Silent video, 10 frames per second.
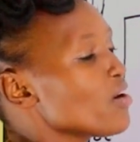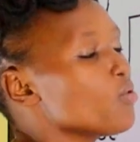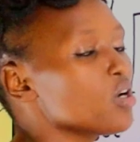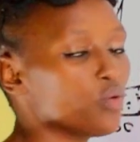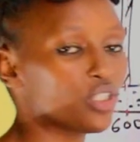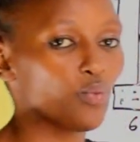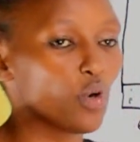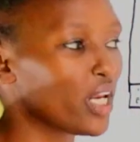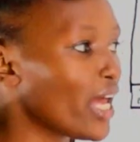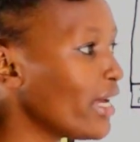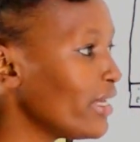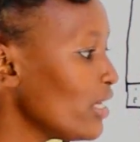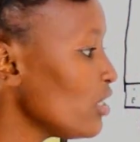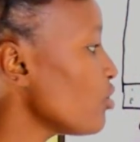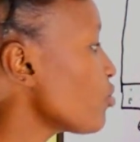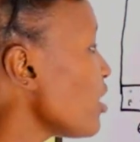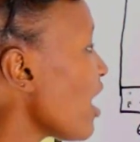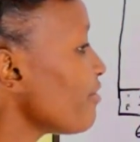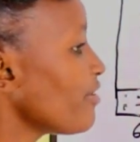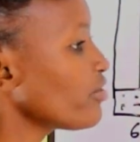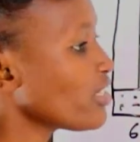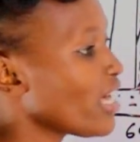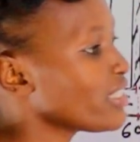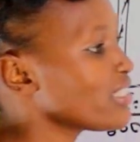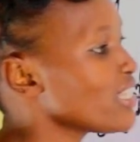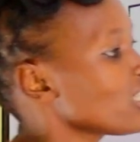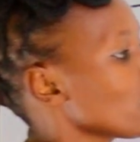the wall was smaller. You could have found that the